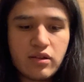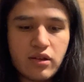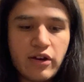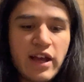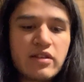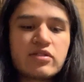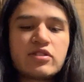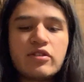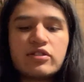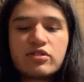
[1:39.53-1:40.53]
Okay,
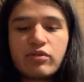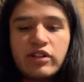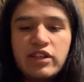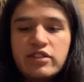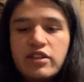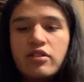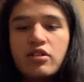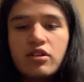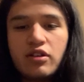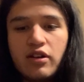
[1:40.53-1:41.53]
so it's really easy.
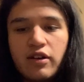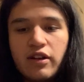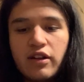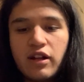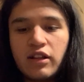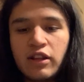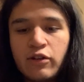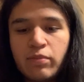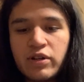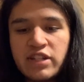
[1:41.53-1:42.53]
A little
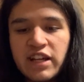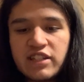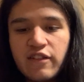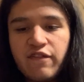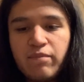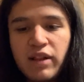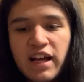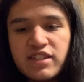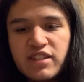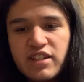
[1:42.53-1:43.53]
protective
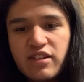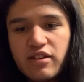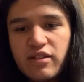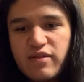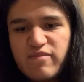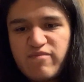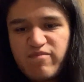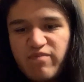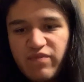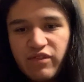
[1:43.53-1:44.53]
plastic
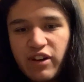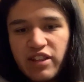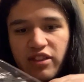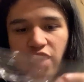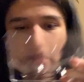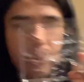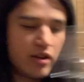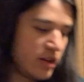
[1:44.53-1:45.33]
right there.